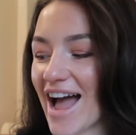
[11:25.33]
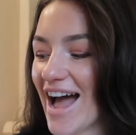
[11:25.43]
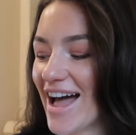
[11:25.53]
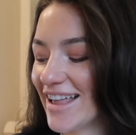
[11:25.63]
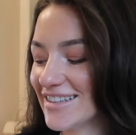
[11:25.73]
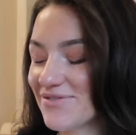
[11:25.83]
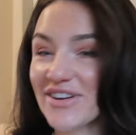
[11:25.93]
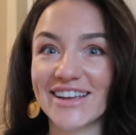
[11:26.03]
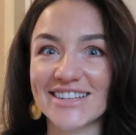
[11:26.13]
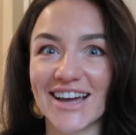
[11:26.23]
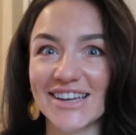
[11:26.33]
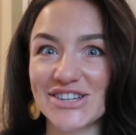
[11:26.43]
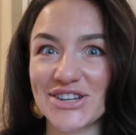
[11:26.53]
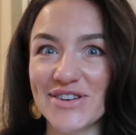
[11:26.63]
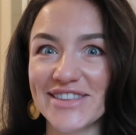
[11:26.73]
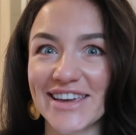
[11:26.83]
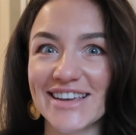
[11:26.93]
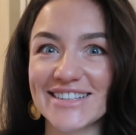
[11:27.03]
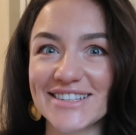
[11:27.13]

and I'm really excited to show you these.